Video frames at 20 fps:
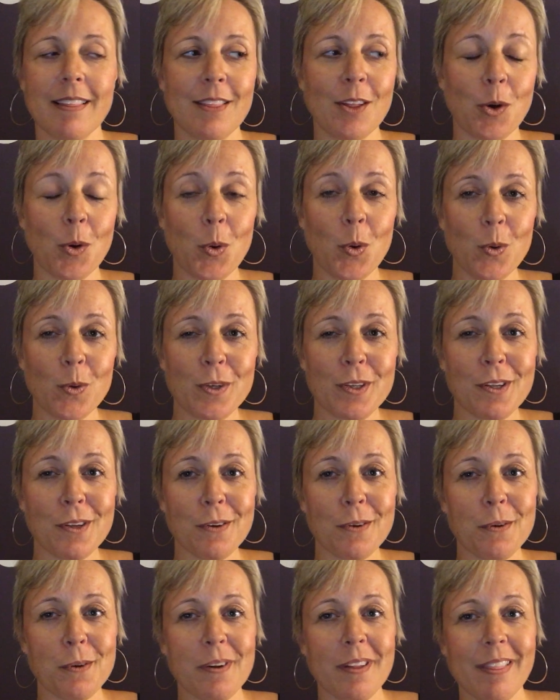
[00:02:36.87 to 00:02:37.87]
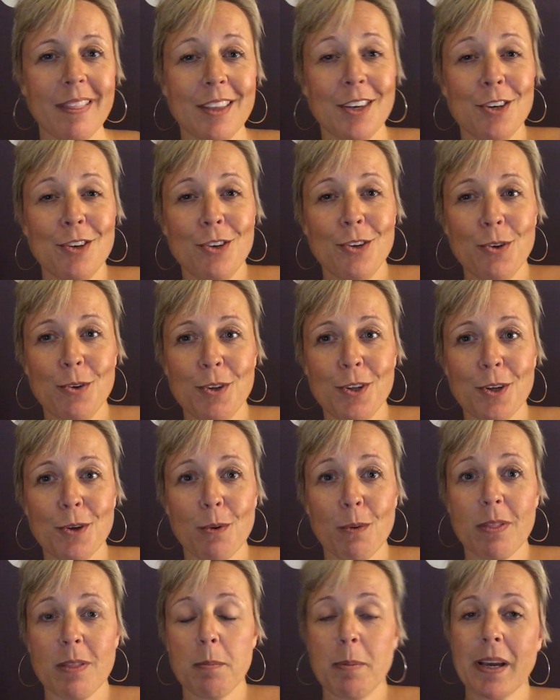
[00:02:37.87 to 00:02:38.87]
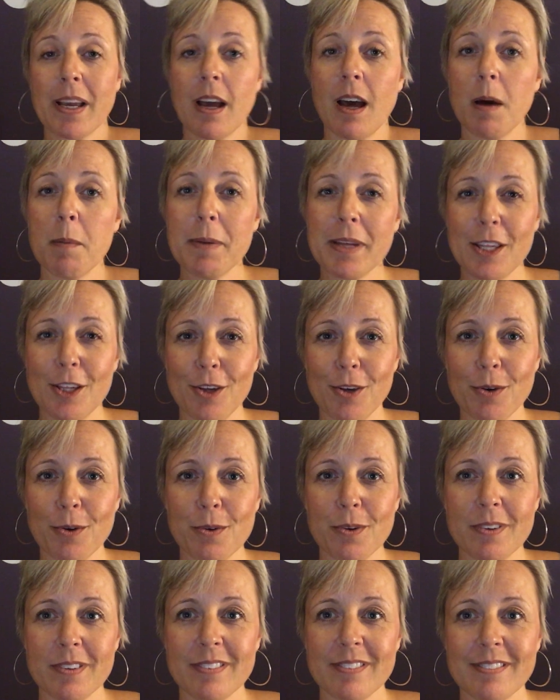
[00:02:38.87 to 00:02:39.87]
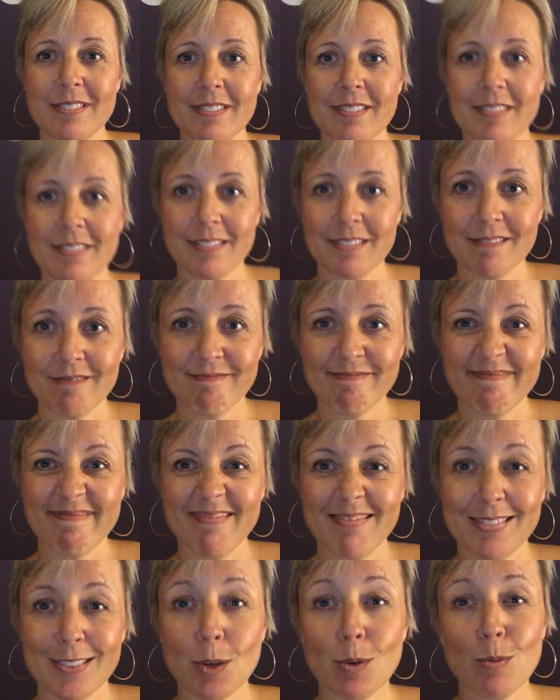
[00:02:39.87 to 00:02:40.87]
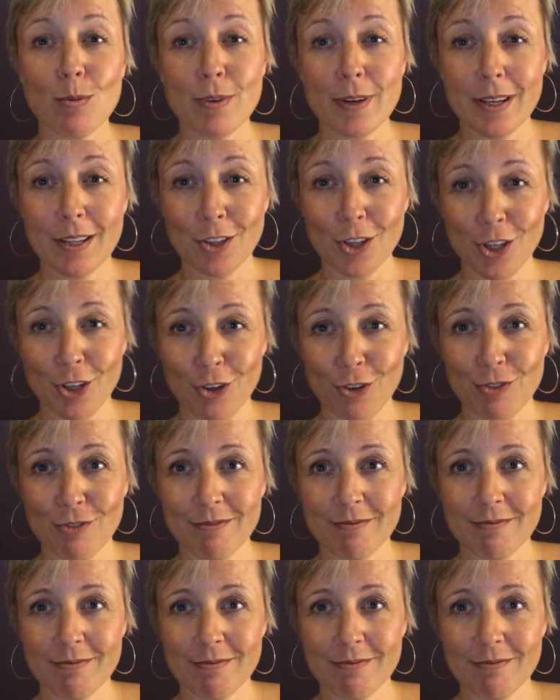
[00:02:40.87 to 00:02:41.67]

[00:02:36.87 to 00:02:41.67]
the old you, the new you, the becoming you, the real you.